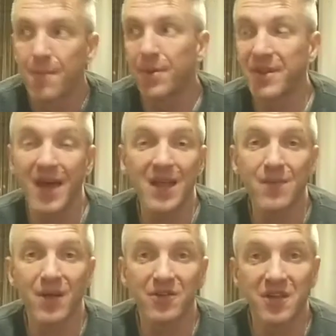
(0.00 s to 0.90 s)
But that
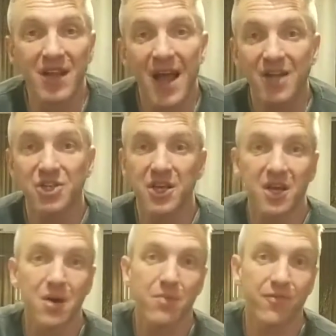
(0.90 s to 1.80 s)
email didn't actually
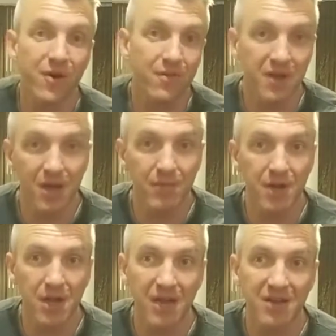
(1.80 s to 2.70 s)
come from the
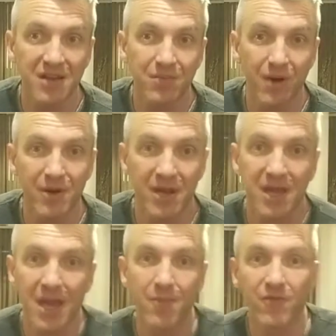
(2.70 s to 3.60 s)
company's IT department. It
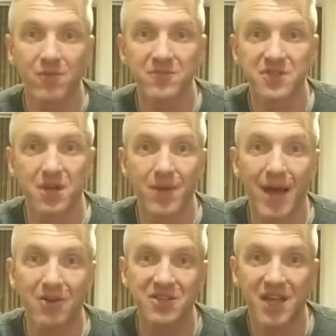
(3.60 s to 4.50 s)
came from some
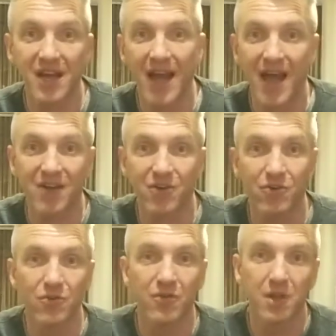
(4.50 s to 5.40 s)
outside actor
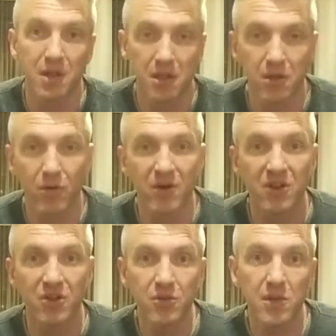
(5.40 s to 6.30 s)
who is going
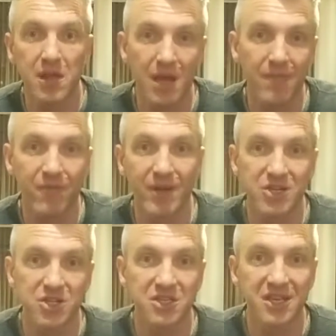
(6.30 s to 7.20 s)
to use that
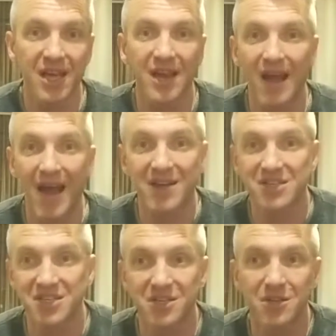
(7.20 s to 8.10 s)
information to gain
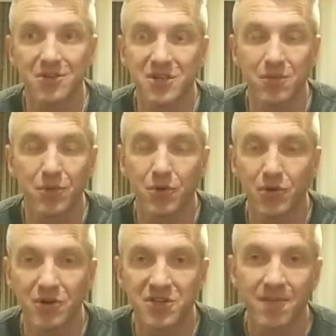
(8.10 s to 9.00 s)
access to those
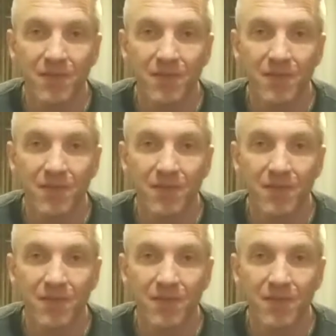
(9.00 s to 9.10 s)
computers.